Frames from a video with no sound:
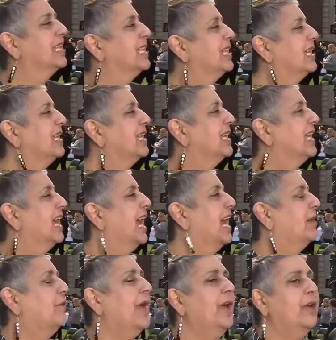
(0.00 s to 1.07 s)
out here like
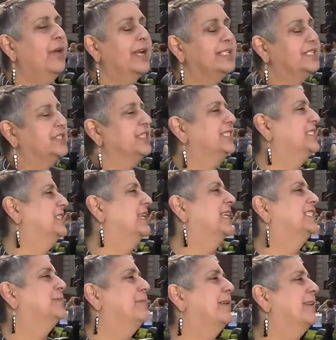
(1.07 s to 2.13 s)
this? Well, it's just to
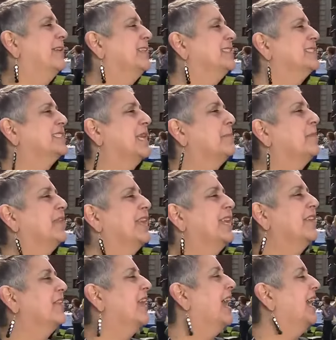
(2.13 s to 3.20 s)
experience
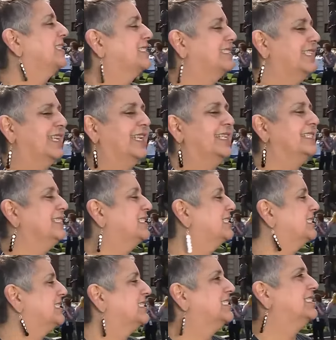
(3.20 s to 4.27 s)
something that is